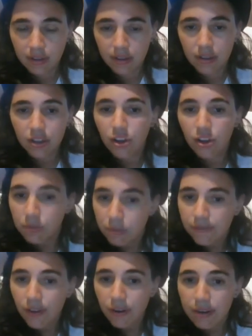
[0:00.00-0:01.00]
God was
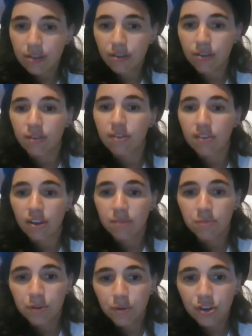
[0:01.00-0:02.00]
very good and
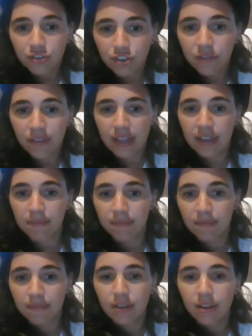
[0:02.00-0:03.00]
would watch over him.
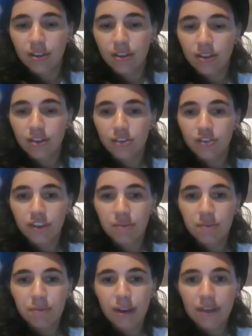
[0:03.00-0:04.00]
She
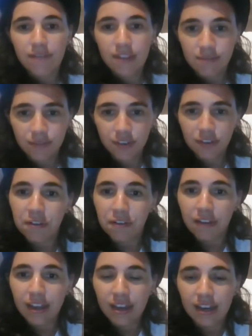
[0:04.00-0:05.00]
would pray for him too,
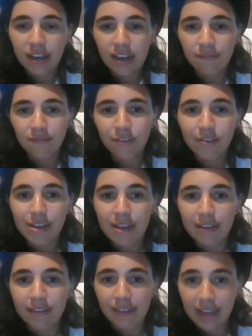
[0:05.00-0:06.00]
and in a few
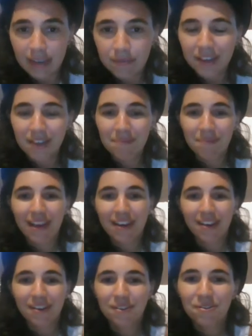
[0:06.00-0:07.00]
years he would come
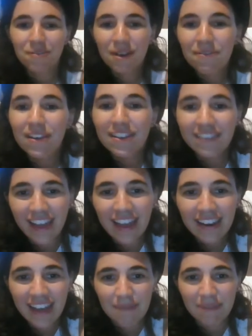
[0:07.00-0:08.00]
back quite rich and
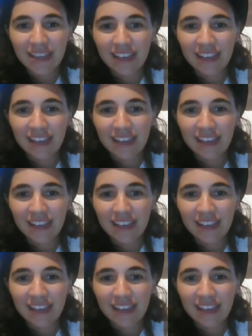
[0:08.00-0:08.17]
happy.